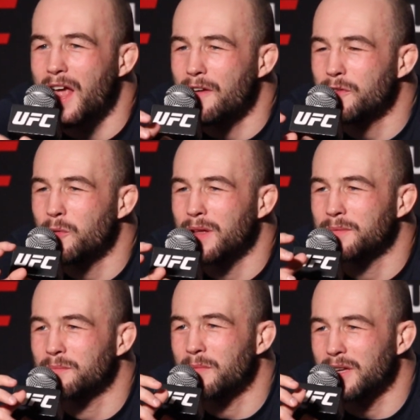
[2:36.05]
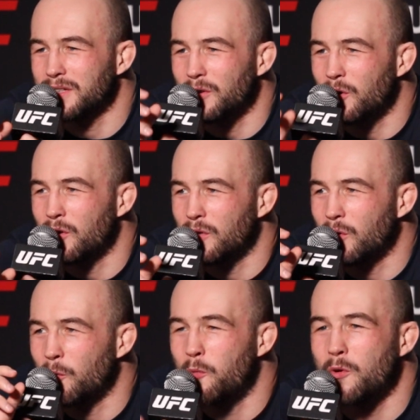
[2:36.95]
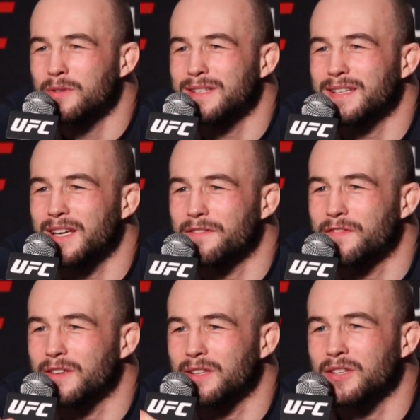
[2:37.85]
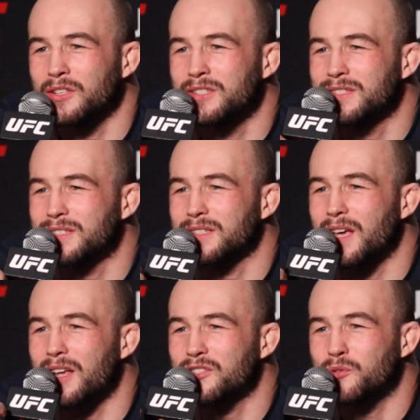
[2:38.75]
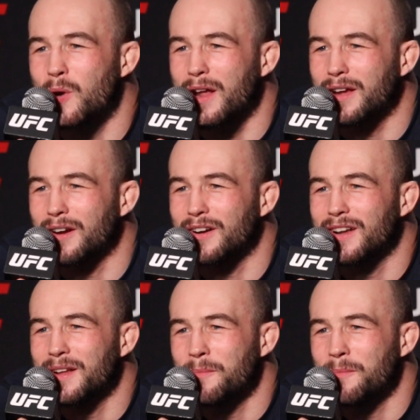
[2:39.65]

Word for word: Everyone my opponent have uh, its uh, striker.